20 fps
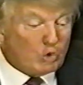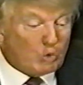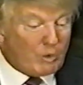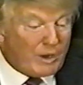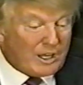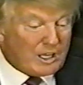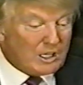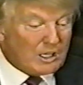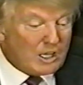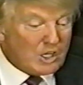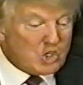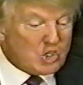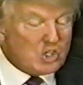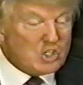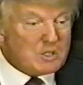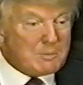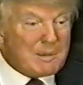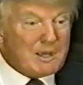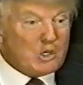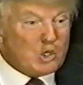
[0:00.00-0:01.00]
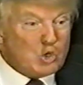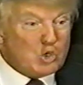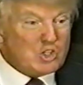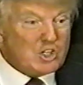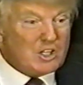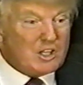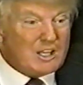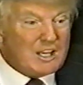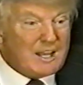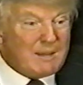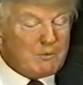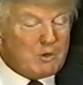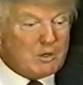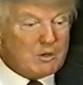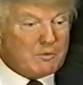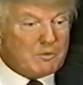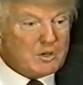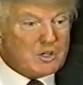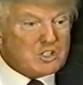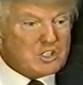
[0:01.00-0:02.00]
or regulations about using the name
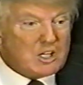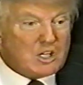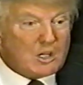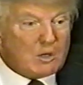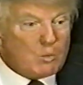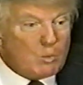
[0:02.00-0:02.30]
university.